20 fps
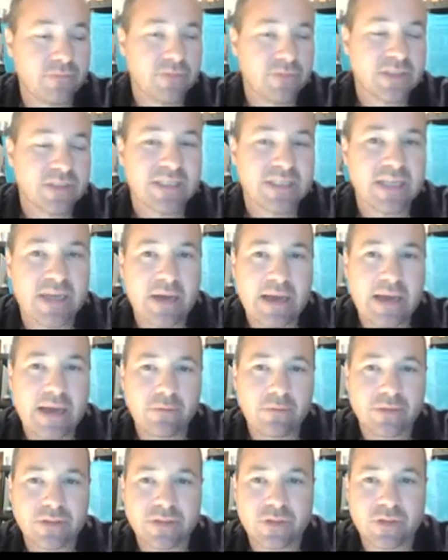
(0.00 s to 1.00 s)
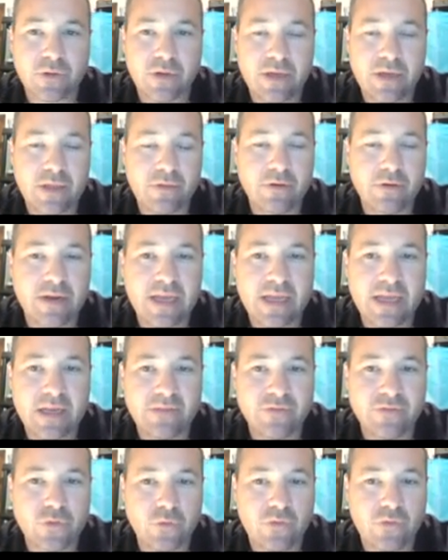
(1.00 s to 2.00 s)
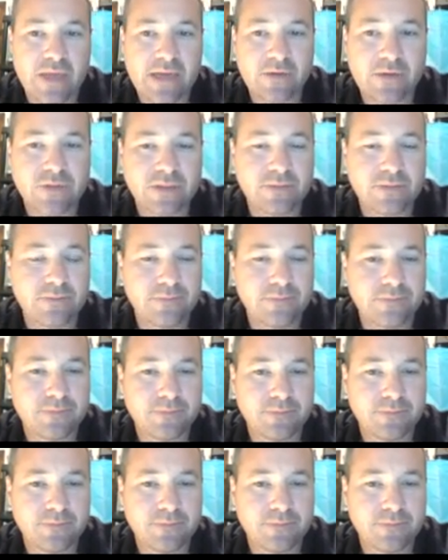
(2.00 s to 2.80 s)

sent out, so another -2,000.